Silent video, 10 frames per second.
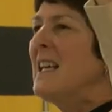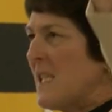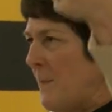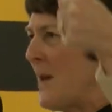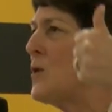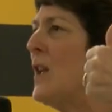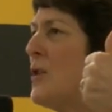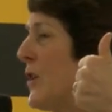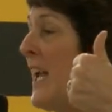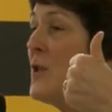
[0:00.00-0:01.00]
Special
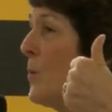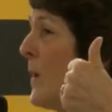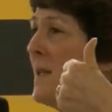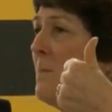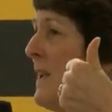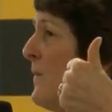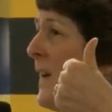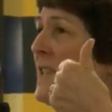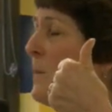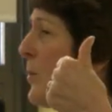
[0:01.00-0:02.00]
education wasn't being
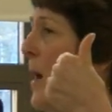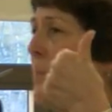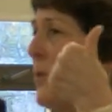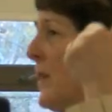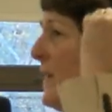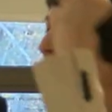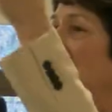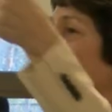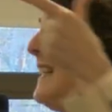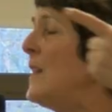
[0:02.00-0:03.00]
funded properly.
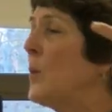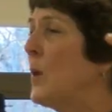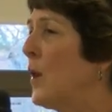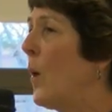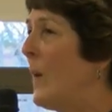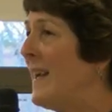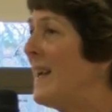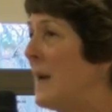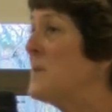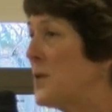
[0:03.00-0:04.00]
Neither were
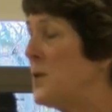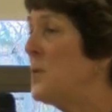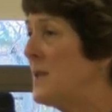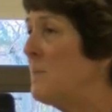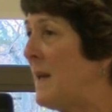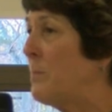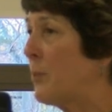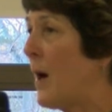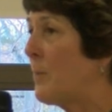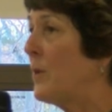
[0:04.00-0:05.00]
low-income students being
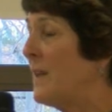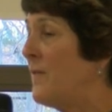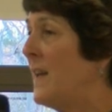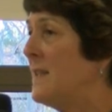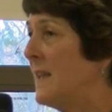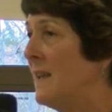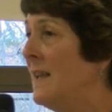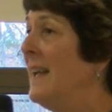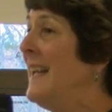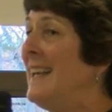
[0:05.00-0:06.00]
properly funded.
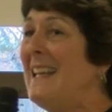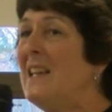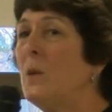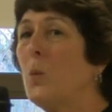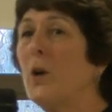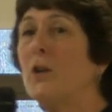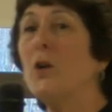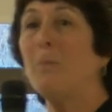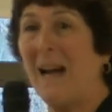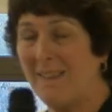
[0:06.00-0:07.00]
Neither were
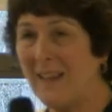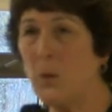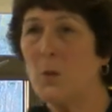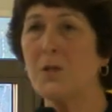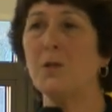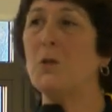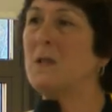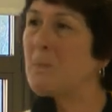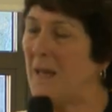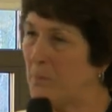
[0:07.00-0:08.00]
your bilingual
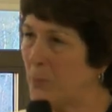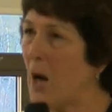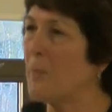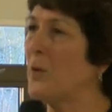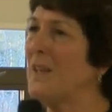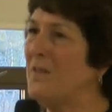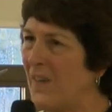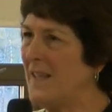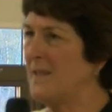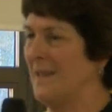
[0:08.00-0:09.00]
students being properly
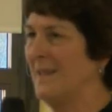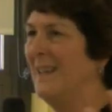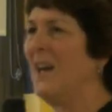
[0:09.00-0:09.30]
funded.